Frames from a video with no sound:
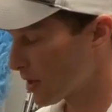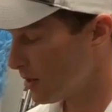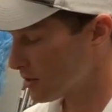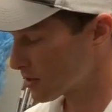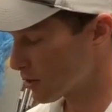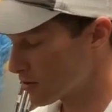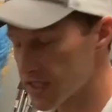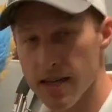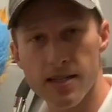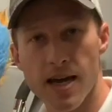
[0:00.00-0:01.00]
So
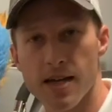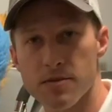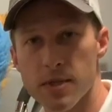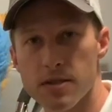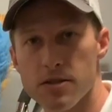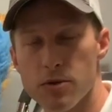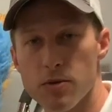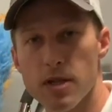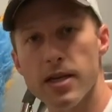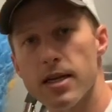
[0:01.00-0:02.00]
sanitize means to
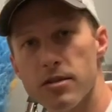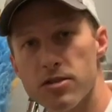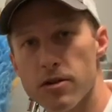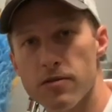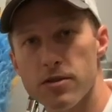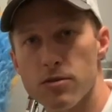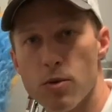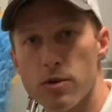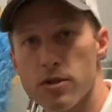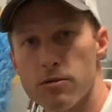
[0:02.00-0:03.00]
clean a surface
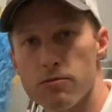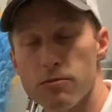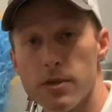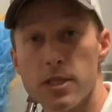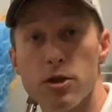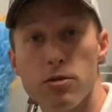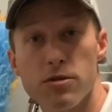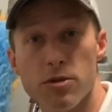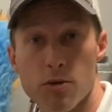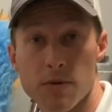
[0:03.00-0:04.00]
or to reduce
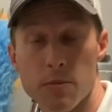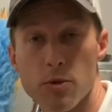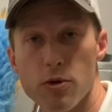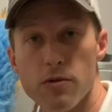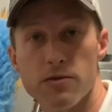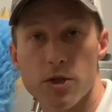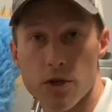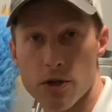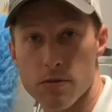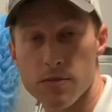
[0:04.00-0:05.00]
or remove
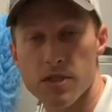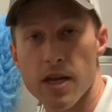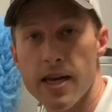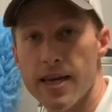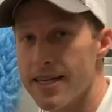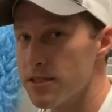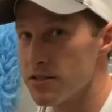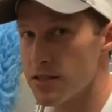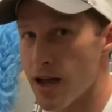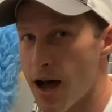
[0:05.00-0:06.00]
germs. It does
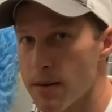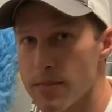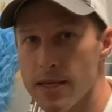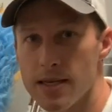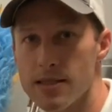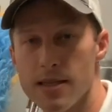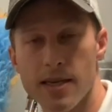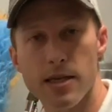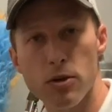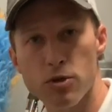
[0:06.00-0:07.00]
not mean to
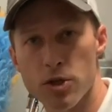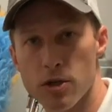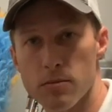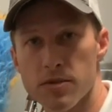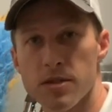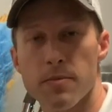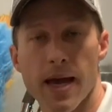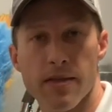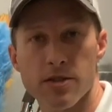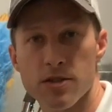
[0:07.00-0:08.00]
kill germs,
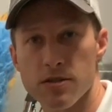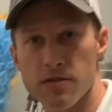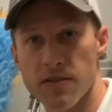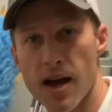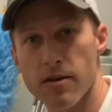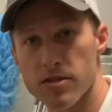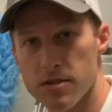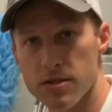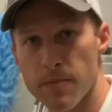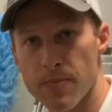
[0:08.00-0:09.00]
pathogens, or
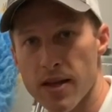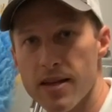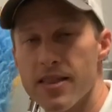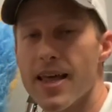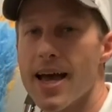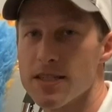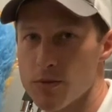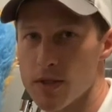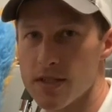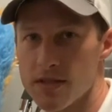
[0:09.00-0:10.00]
viruses. That's
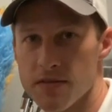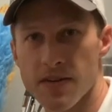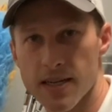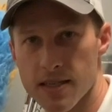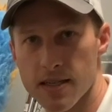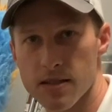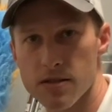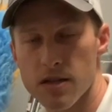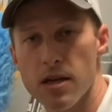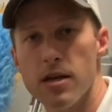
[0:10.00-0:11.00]
what disinfecting
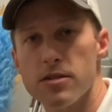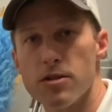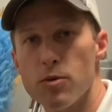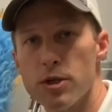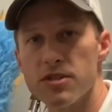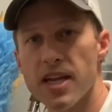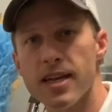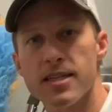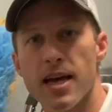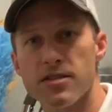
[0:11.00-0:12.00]
is. So when you
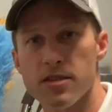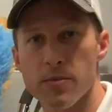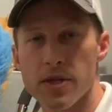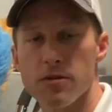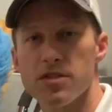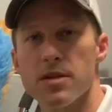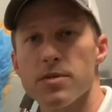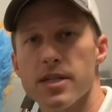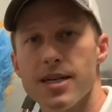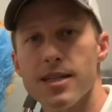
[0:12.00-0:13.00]
sanitize something, you're
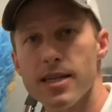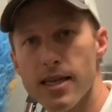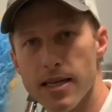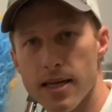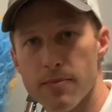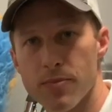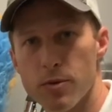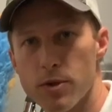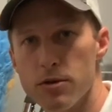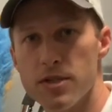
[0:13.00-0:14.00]
simply cleaning it.
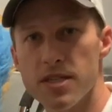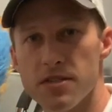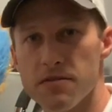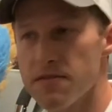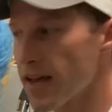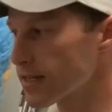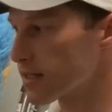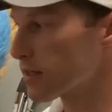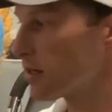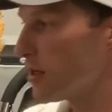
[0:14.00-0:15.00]
When you disinfect
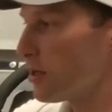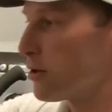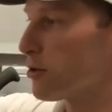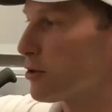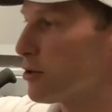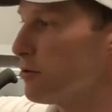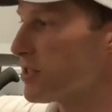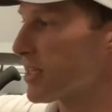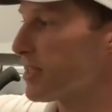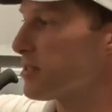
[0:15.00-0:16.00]
it, you're
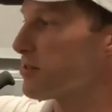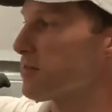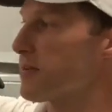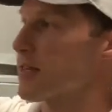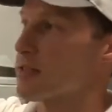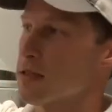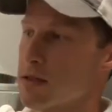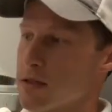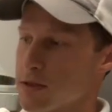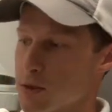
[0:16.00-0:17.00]
using a disinfectant
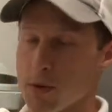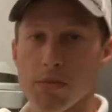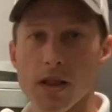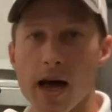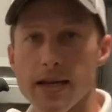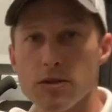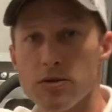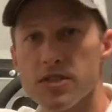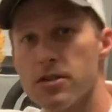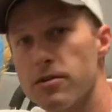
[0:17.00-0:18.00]
to apply to a
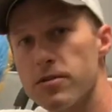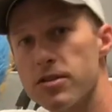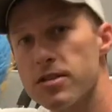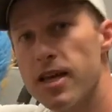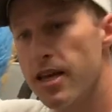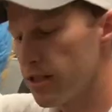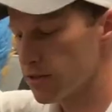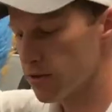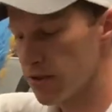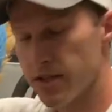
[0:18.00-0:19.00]
surface so
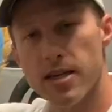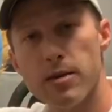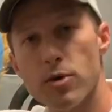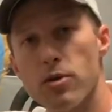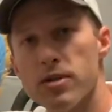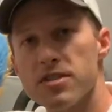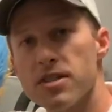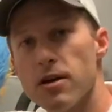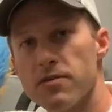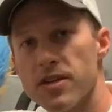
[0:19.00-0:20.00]
that the chemical
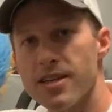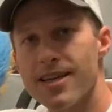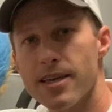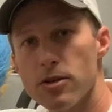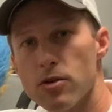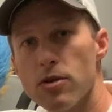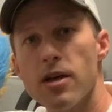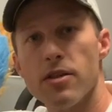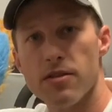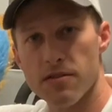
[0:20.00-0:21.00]
itself can kill
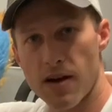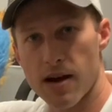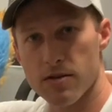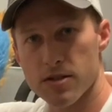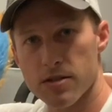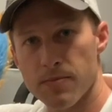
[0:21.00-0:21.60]
the virus.